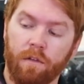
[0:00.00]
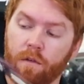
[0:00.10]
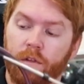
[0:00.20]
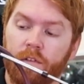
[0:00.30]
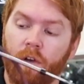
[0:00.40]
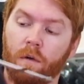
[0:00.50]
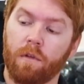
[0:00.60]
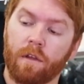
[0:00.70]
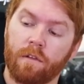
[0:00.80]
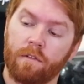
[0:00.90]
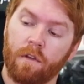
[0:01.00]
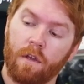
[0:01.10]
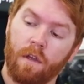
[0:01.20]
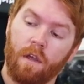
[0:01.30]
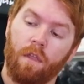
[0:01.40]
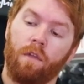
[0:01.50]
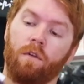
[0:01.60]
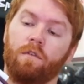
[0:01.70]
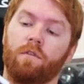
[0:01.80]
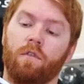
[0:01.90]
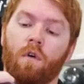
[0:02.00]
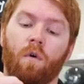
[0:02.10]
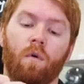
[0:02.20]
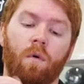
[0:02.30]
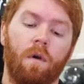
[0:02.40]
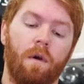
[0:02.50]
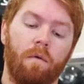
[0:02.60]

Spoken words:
You can tell because there is no